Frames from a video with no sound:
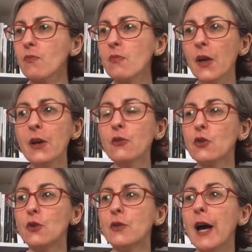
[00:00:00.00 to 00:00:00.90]
it's
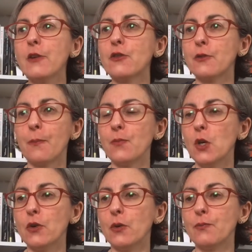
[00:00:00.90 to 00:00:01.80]
a nice, you
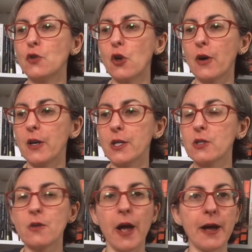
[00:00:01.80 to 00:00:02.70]
know,
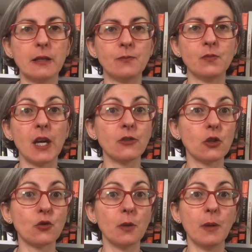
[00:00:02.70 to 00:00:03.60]
chocolate and nice and
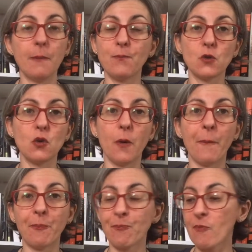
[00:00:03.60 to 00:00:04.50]
creamy. So
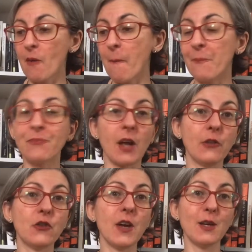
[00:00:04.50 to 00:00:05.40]
I'd
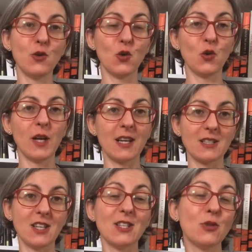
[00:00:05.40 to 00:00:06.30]
say, you know, like as
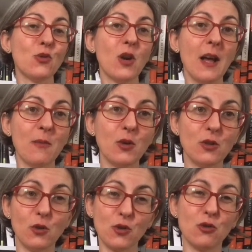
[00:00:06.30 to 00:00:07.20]
I said, the
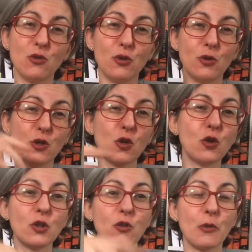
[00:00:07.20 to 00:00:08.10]
lemon, the
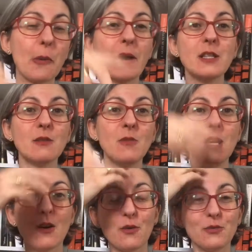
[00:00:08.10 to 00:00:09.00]
salt reminded me
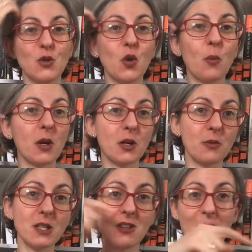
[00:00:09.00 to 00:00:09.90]
of, you know,
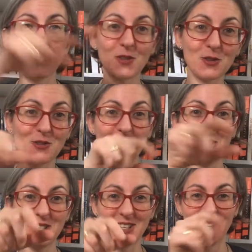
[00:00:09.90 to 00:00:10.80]
margarita.
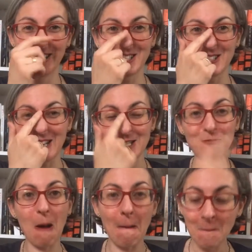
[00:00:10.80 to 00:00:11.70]
So that's
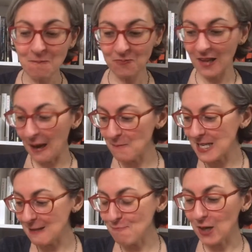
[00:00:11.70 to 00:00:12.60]
why I made
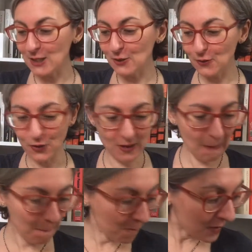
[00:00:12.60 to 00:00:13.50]
it part of the thing.
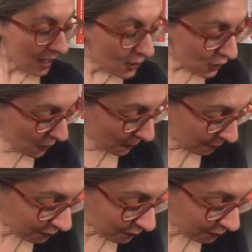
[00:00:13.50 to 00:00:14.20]
So